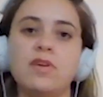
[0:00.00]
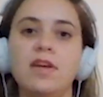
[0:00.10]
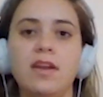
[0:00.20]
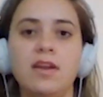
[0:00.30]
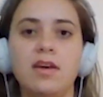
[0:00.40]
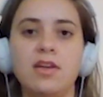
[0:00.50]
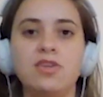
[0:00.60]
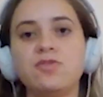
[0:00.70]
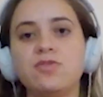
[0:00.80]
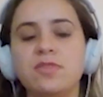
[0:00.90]
And I
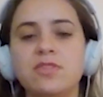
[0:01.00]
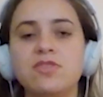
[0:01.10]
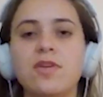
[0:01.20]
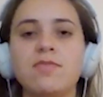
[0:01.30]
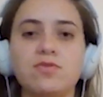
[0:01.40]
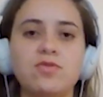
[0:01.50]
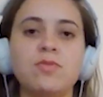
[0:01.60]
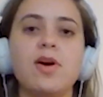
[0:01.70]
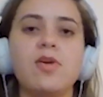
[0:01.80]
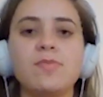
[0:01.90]
usually travel to
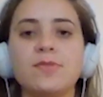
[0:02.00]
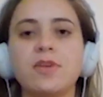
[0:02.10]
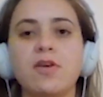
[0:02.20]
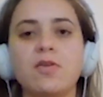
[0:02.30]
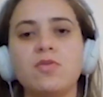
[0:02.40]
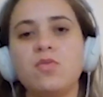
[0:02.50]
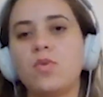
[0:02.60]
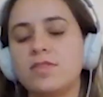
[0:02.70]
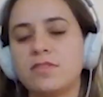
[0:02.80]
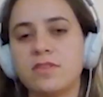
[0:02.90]
my hometown
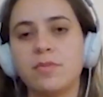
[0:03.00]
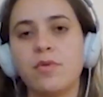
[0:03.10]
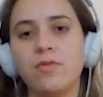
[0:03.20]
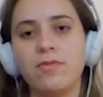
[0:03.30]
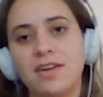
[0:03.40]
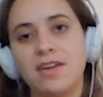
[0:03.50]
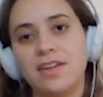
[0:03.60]
once a month.